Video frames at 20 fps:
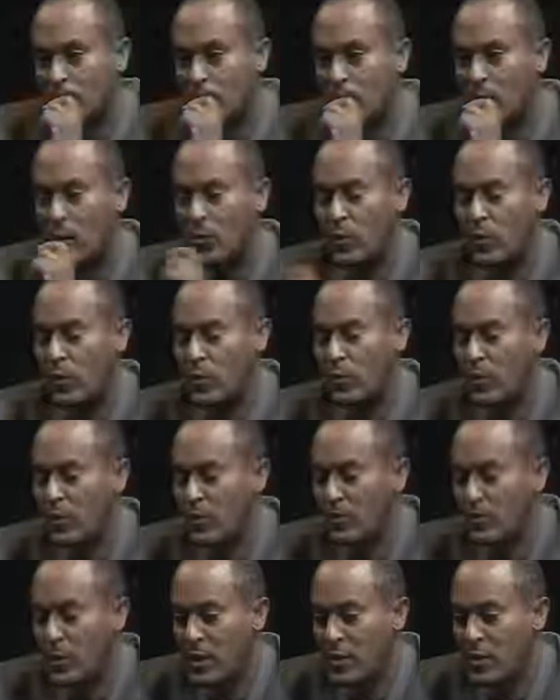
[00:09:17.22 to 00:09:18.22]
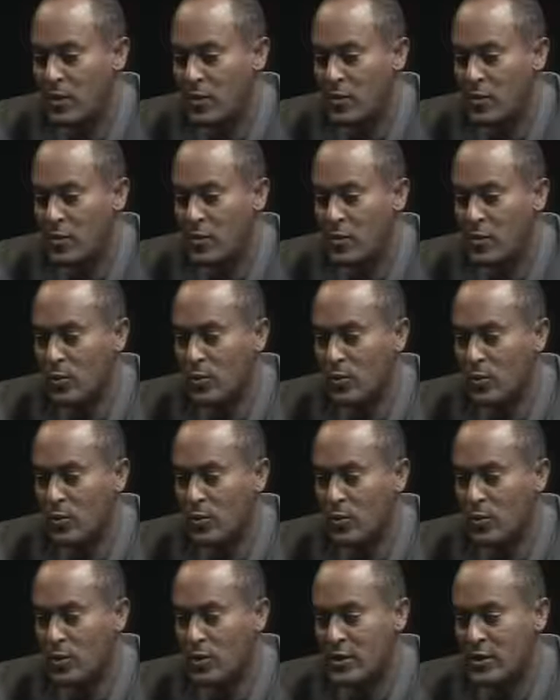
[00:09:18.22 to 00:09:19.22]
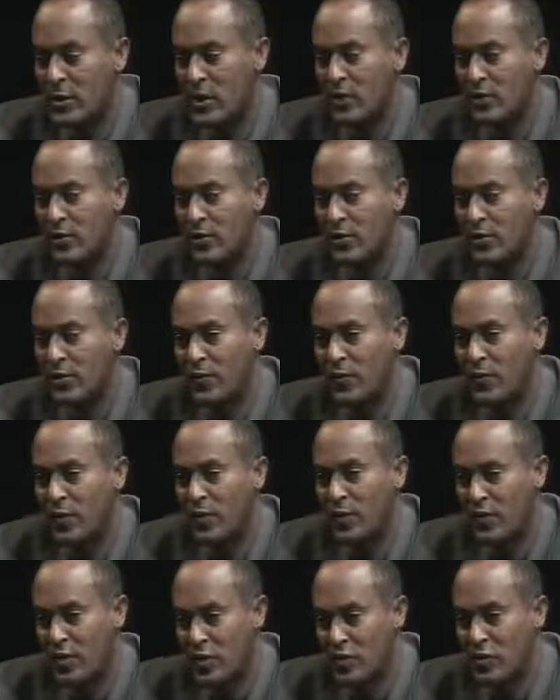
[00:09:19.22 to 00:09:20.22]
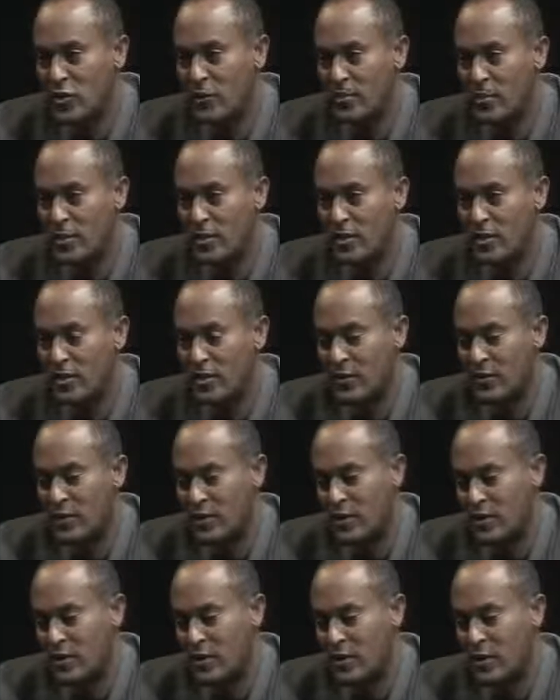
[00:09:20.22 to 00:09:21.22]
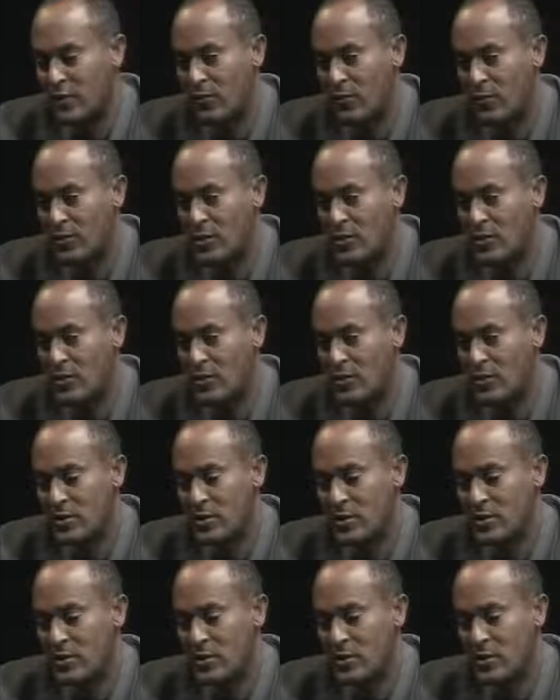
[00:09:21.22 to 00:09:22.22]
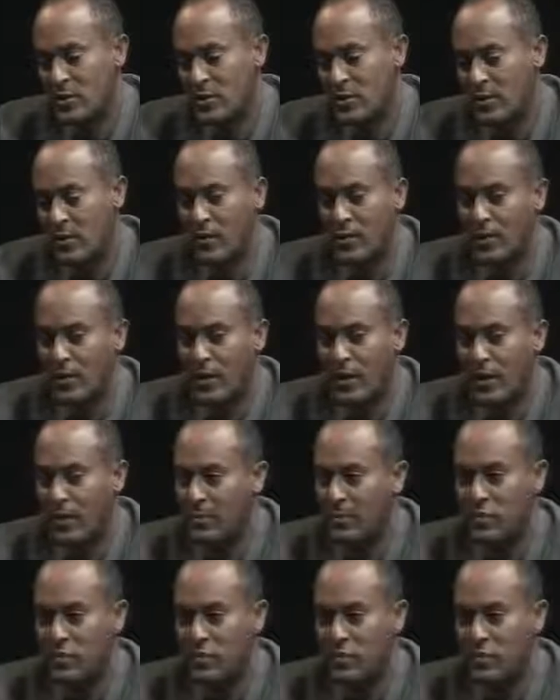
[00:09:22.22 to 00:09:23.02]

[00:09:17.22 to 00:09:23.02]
We've been into this kind of arrangement as far as state formation is concerned, only I would